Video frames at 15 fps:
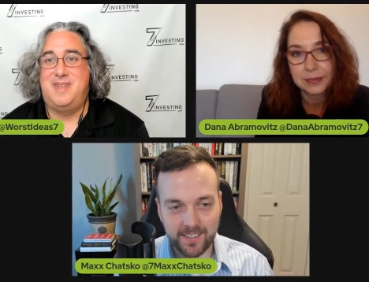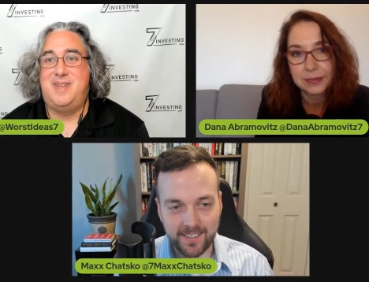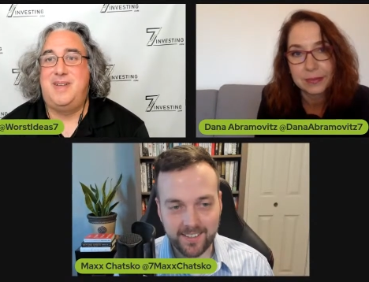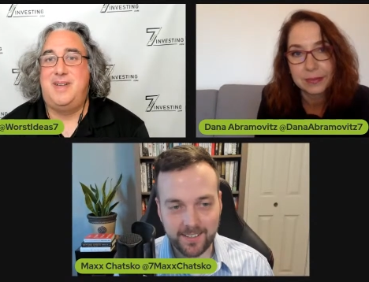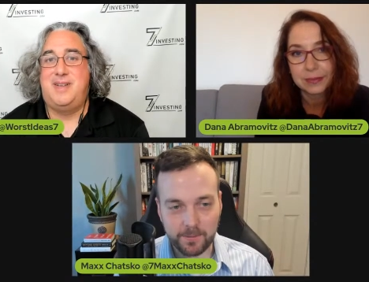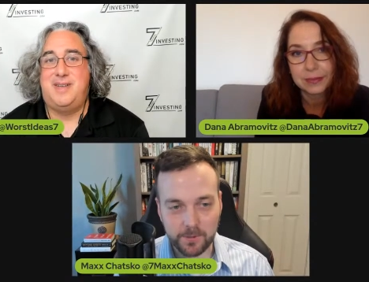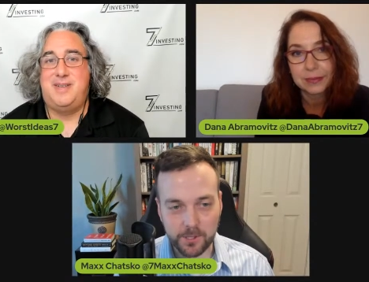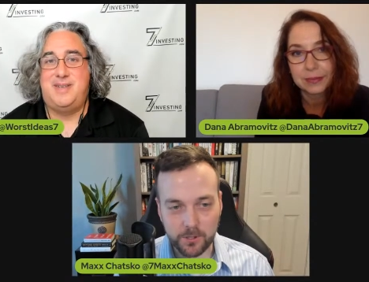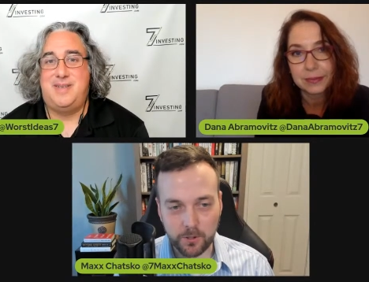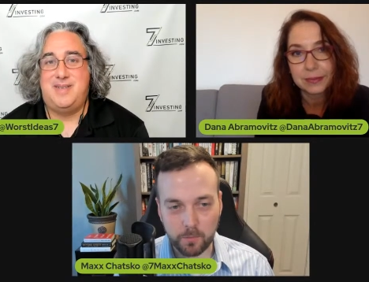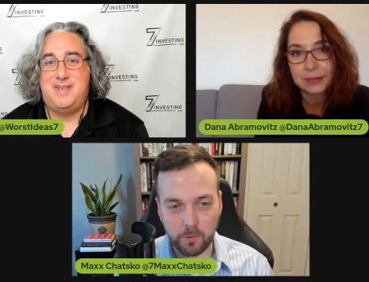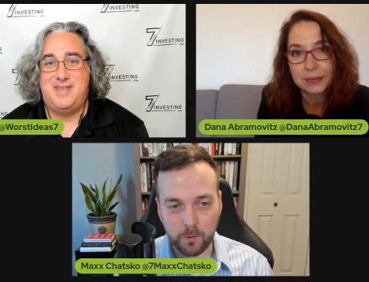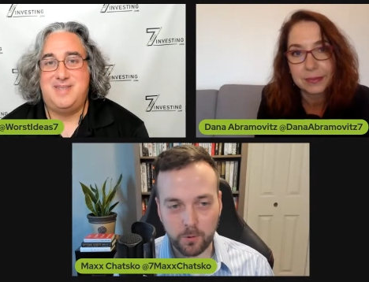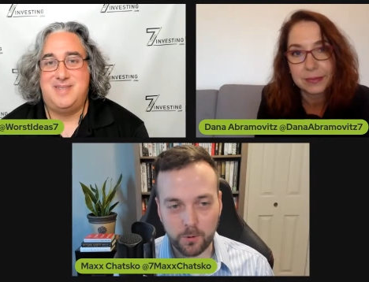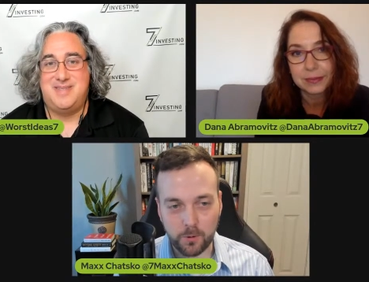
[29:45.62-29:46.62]
Speaker 1: and it was still
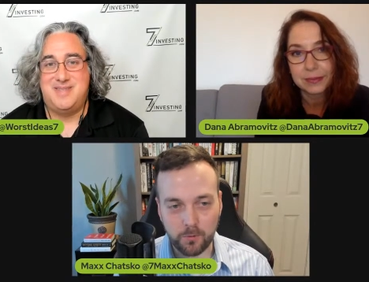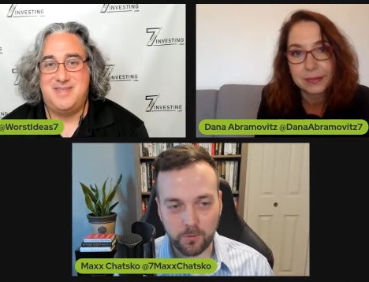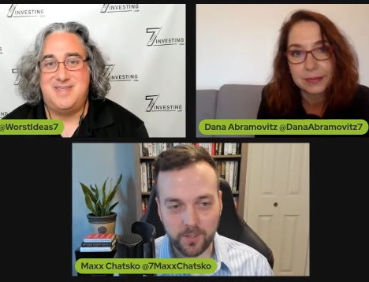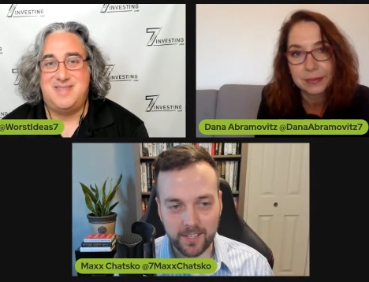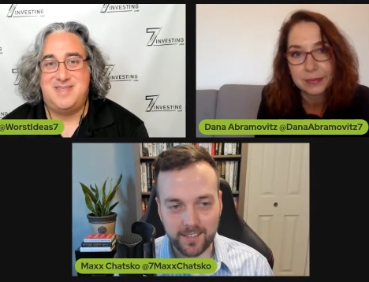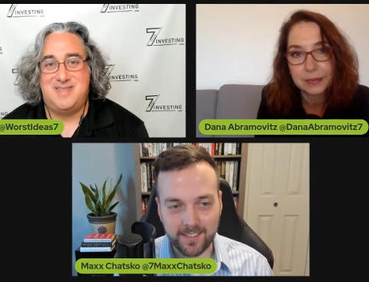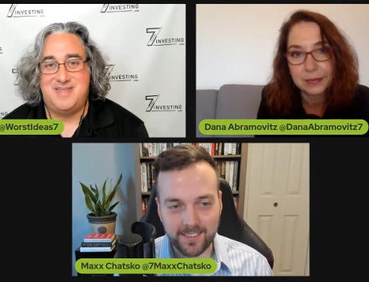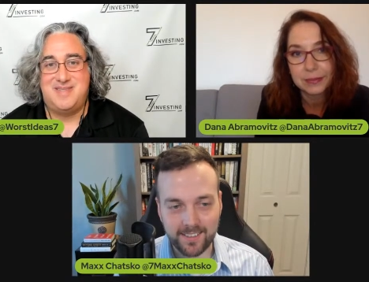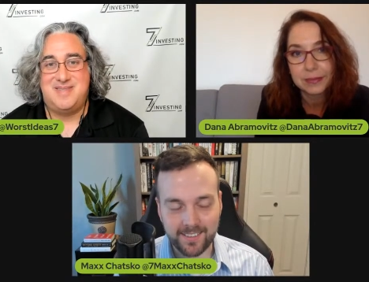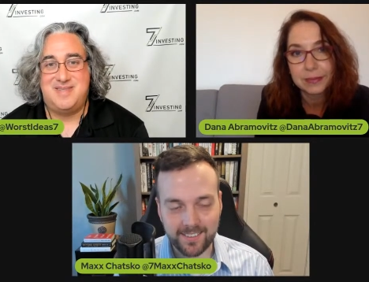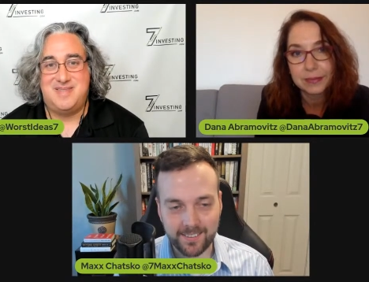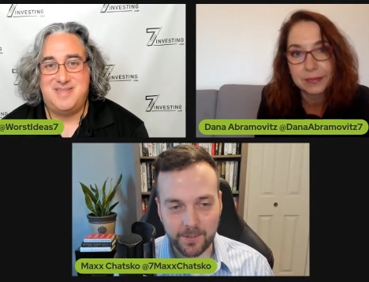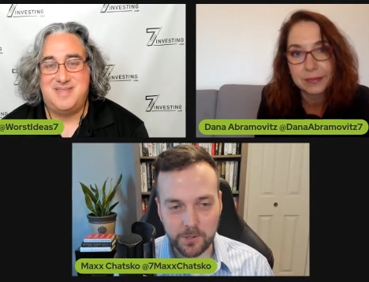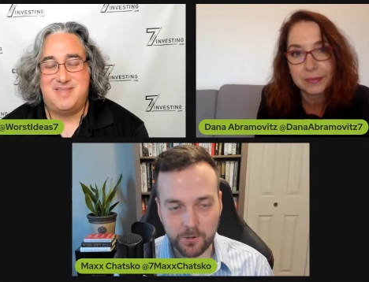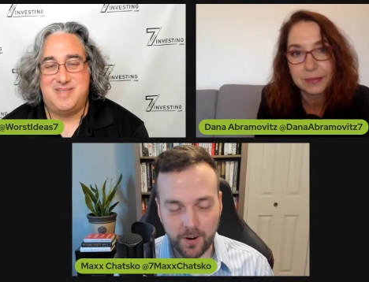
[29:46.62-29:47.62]
approved. Like
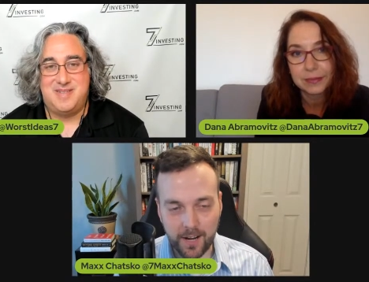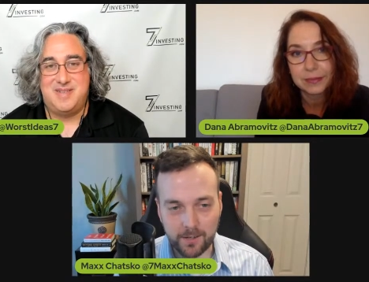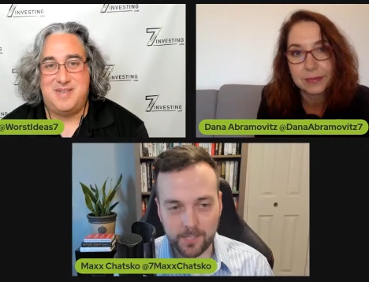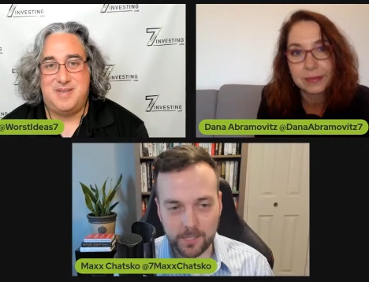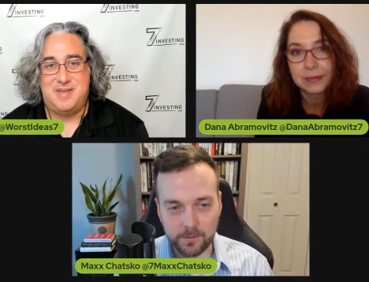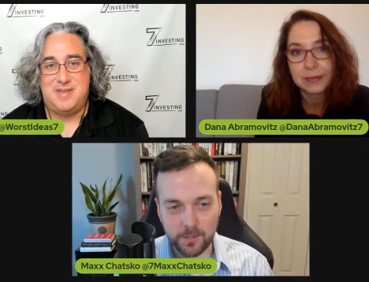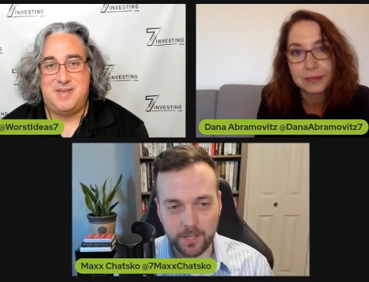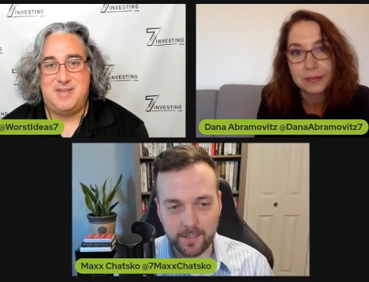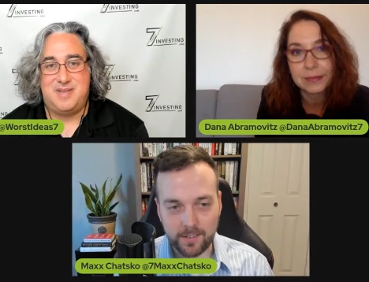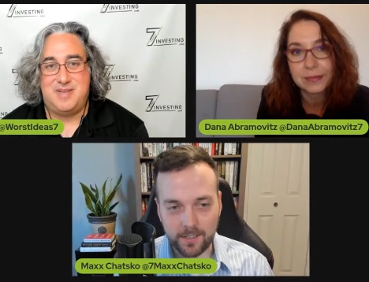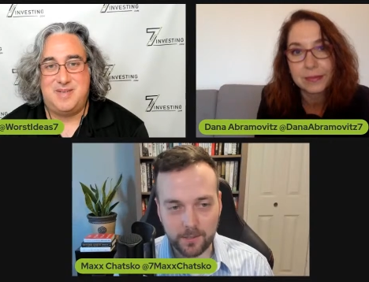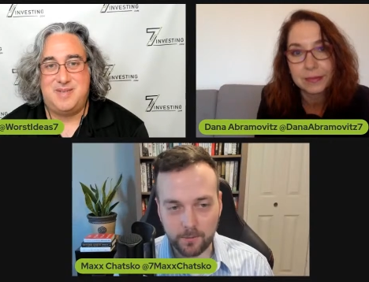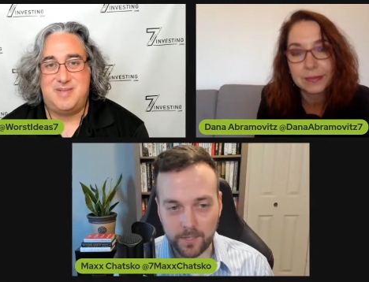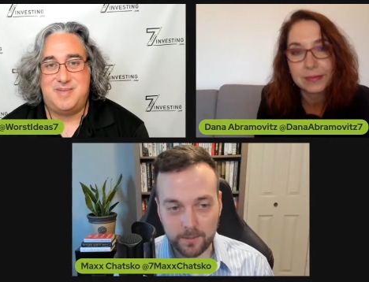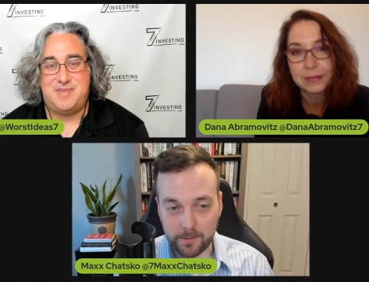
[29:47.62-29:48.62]
the trials that were
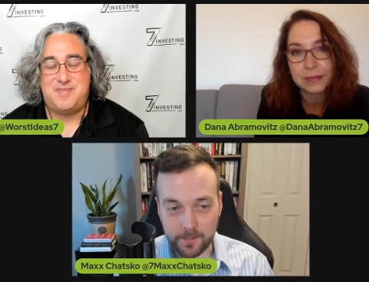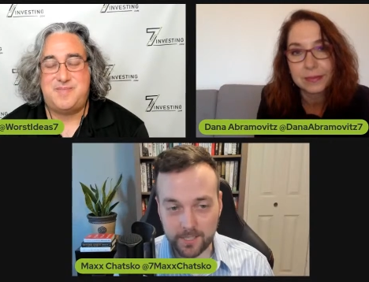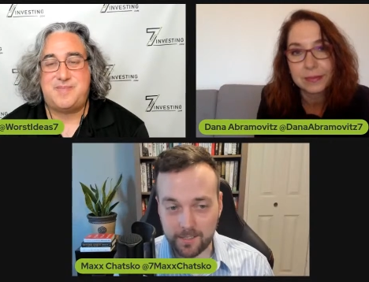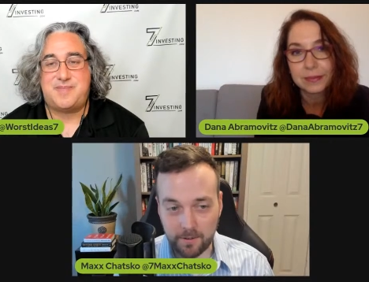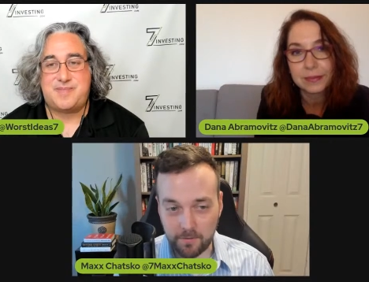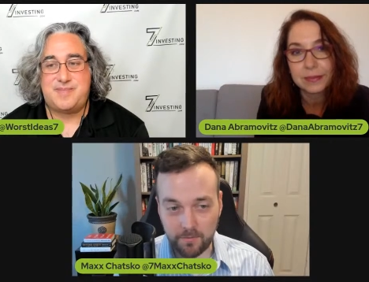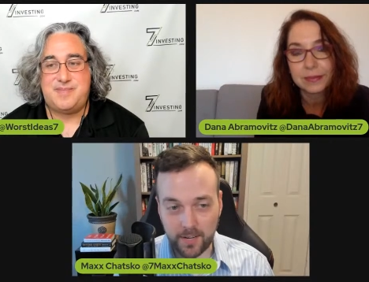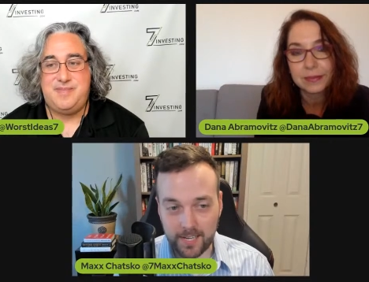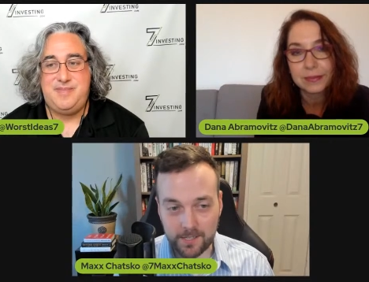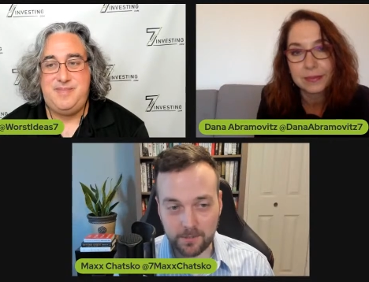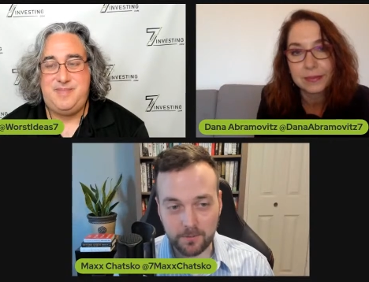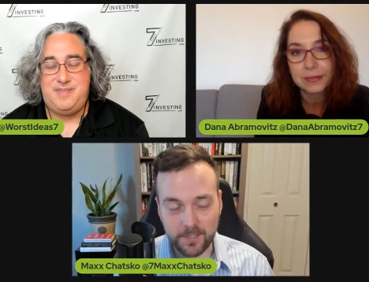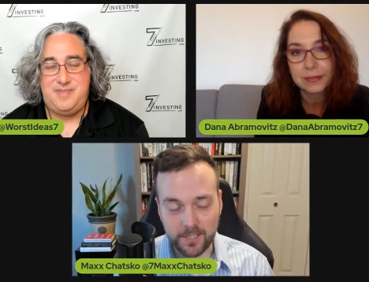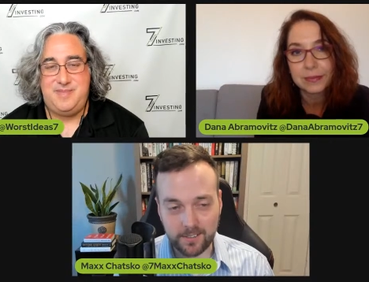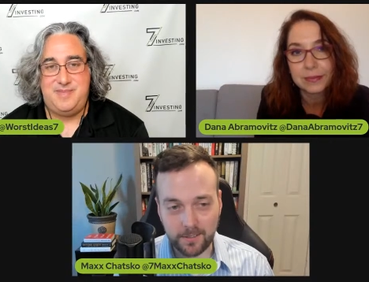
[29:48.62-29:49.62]
conducted, it wasn't a phase
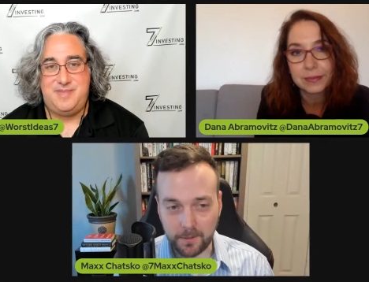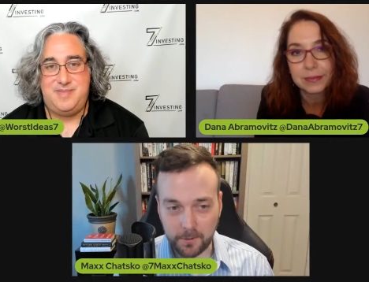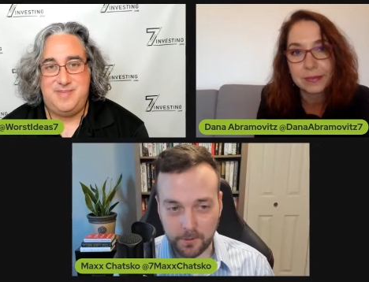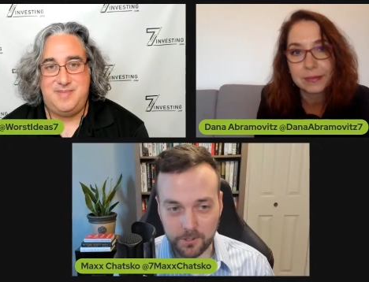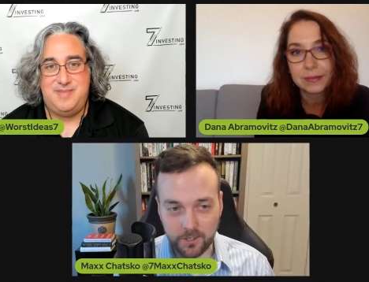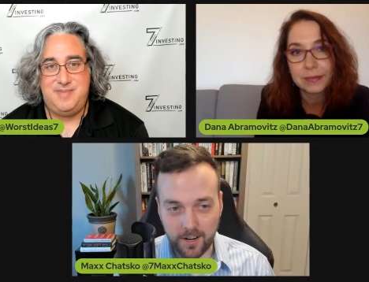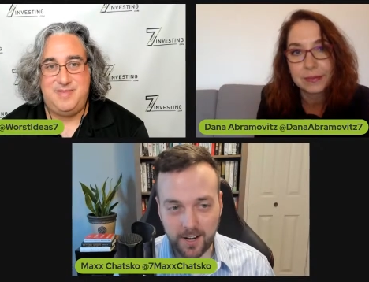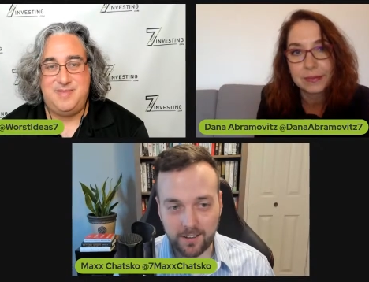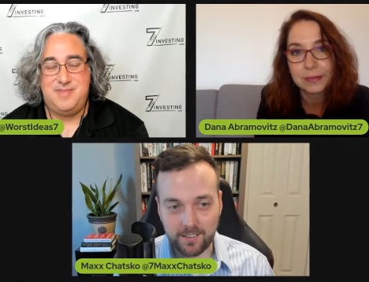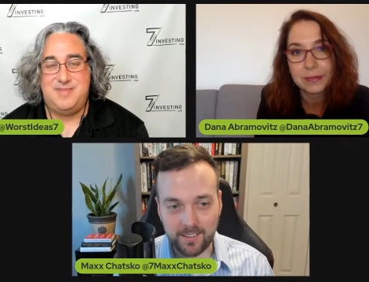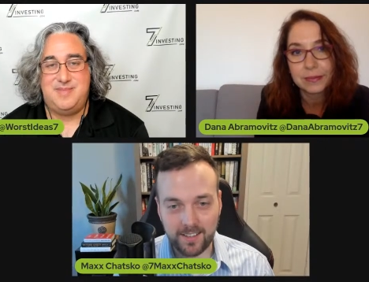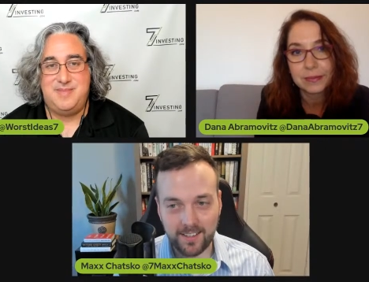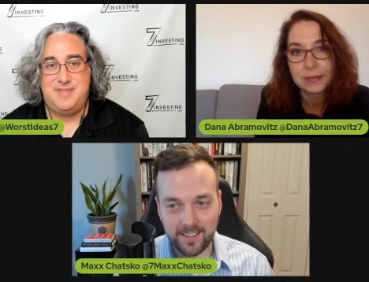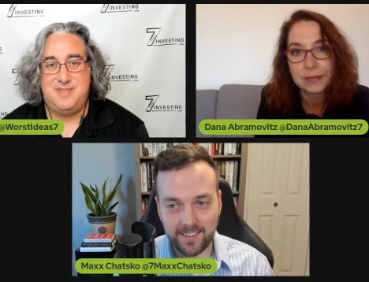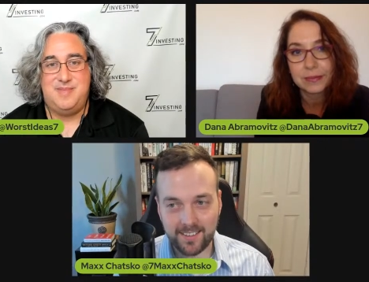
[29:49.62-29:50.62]
three clinical trial.